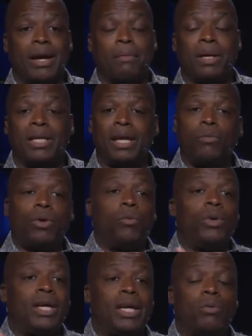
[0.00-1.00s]
But then when
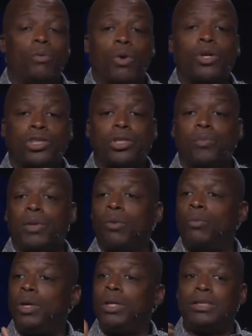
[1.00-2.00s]
we get worshiped
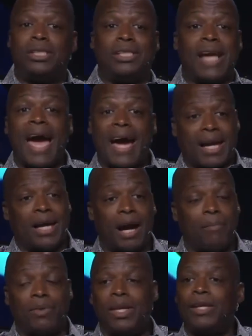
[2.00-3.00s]
and we jack
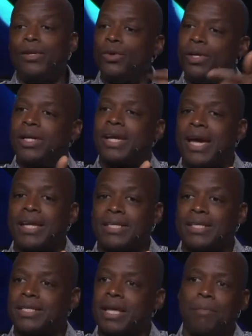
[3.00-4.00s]
up, then you look at
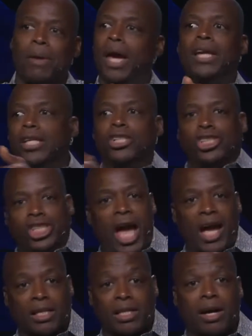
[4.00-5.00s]
us and say, man, he's
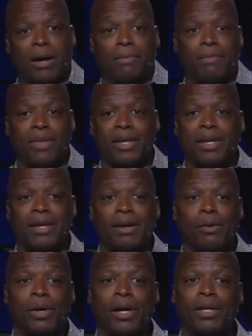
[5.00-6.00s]
jacked up.
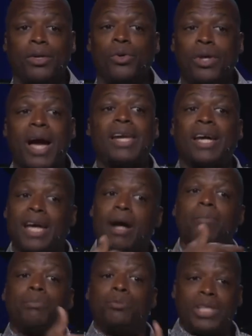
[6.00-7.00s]
Well, you kind of
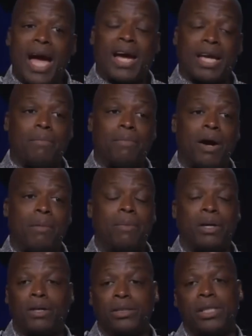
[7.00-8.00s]
helped jack him up
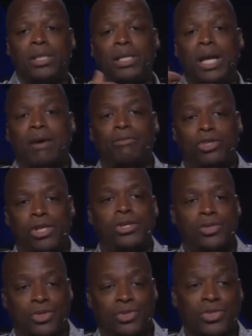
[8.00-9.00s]
because he didn't have
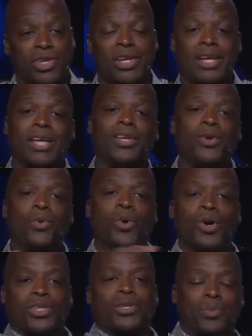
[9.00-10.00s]
Jesus and you
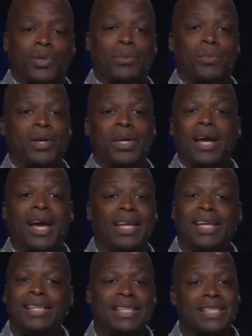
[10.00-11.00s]
worshiped him and
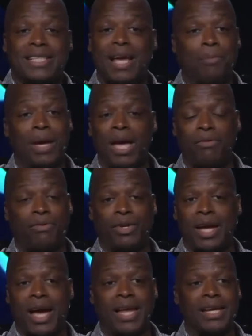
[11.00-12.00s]
he just ain't made for
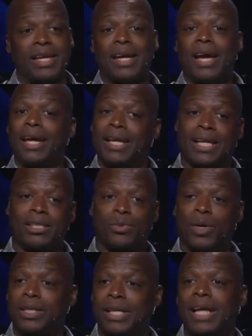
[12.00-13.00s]
that. And guess
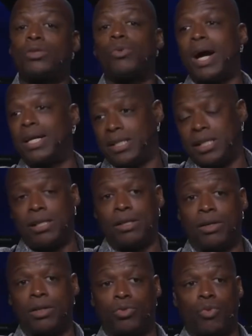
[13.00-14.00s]
what? That's why he cheated
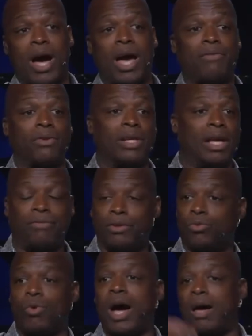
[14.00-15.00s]
on his wife and left
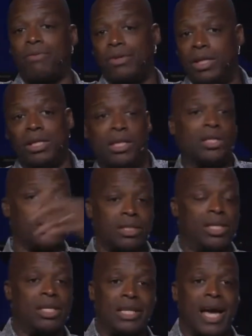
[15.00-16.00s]
his wife and did this
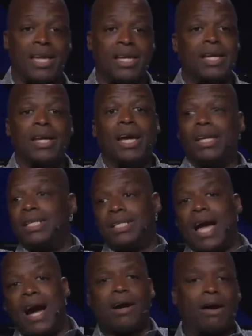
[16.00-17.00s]
and did that. And he's
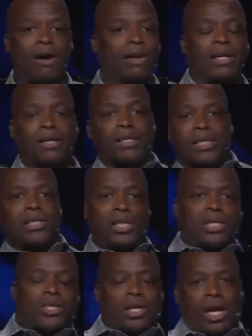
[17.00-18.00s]
an alcoholic because he
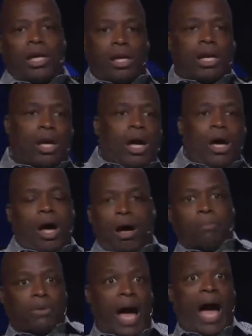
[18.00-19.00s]
just can't.
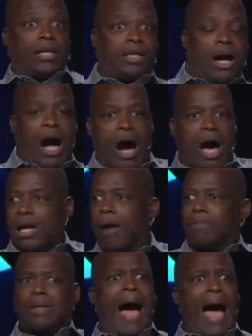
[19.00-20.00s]
I'm not God.
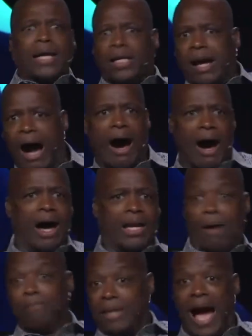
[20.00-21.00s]
I'm not God.
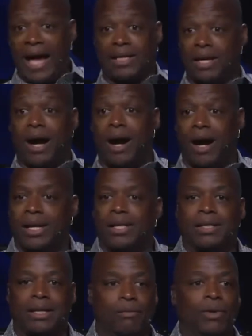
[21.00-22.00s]
I'm not God.
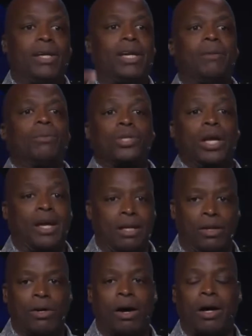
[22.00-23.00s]
And we keep
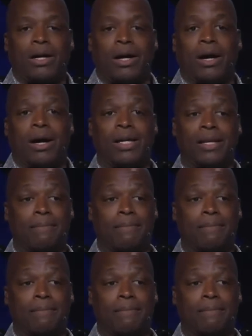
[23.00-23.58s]
saying you are God.